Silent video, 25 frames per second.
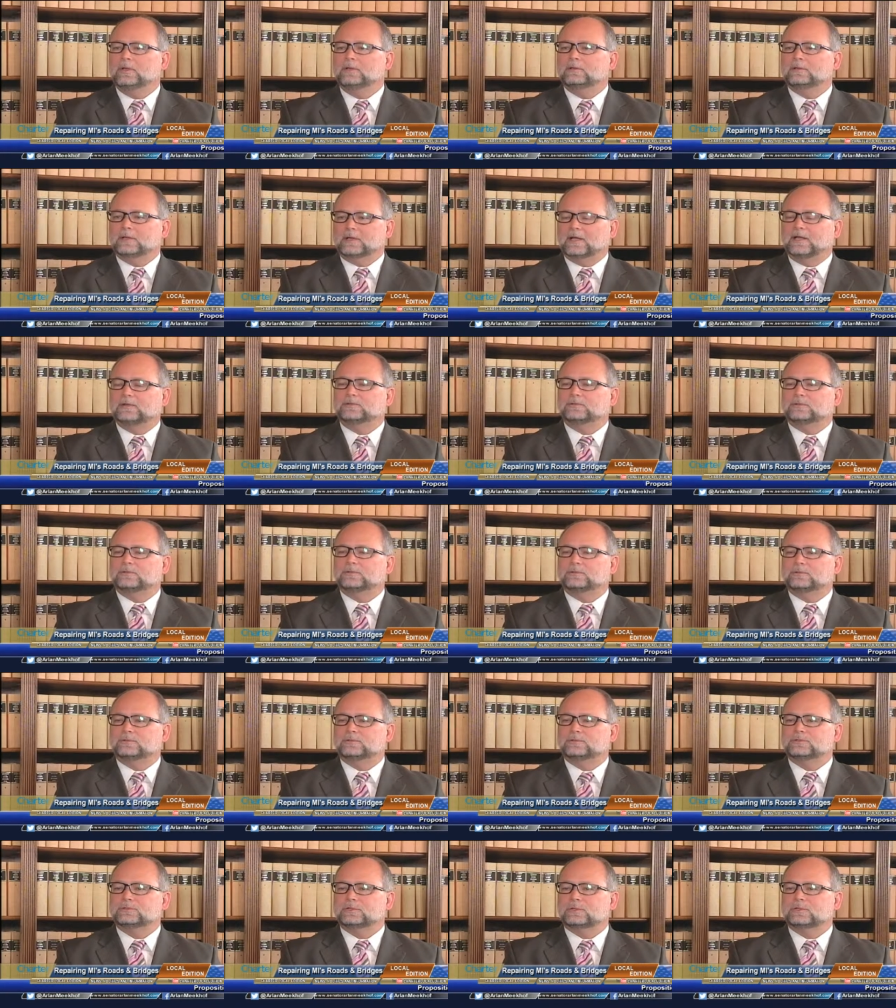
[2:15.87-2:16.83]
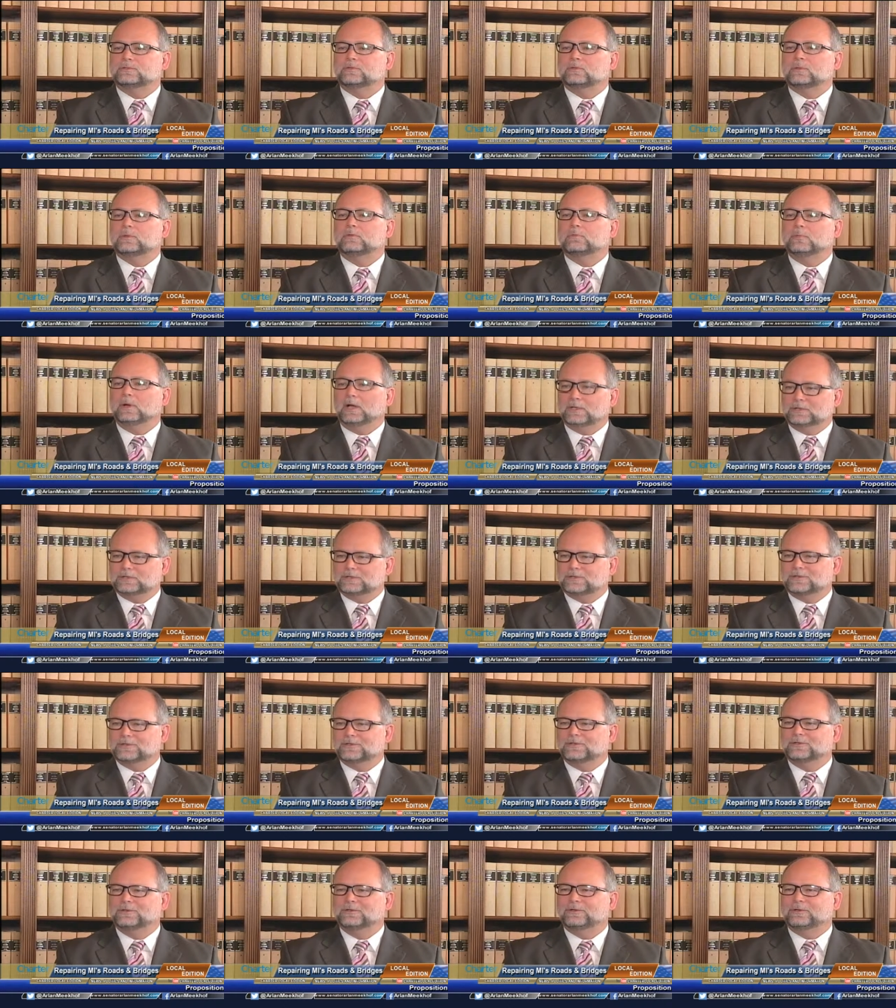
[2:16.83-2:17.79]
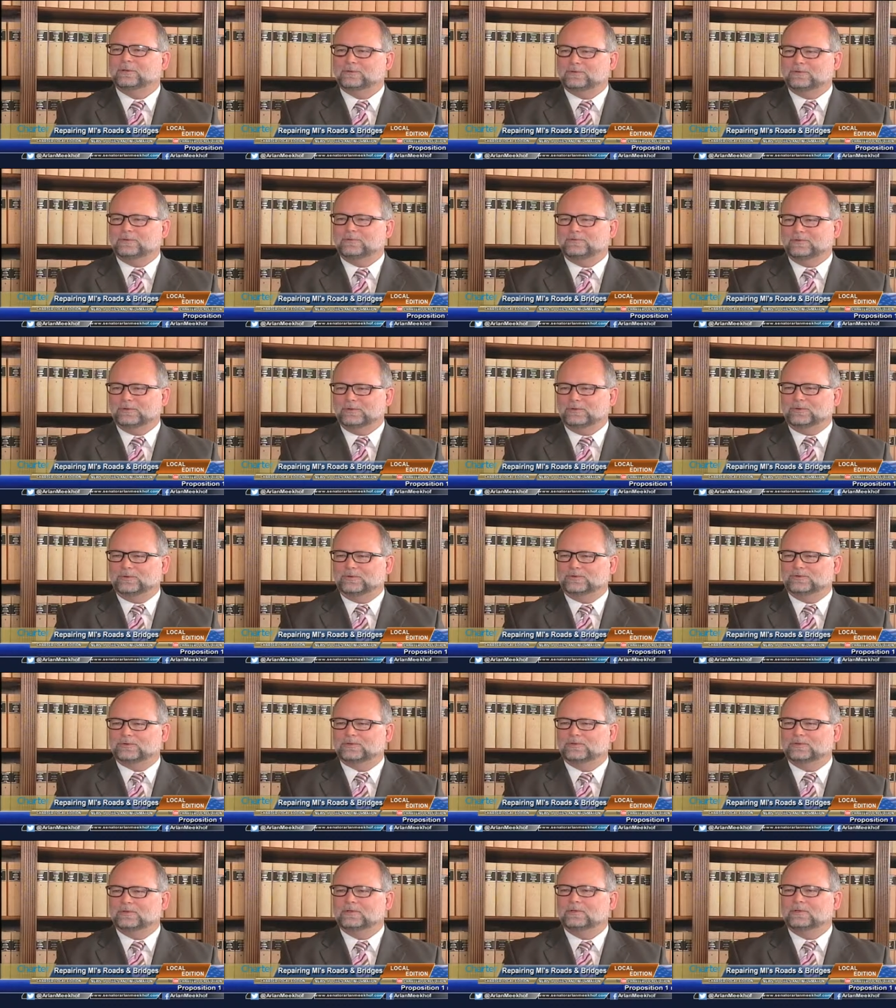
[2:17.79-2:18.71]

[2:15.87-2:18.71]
the Constitution says we must go to the voters.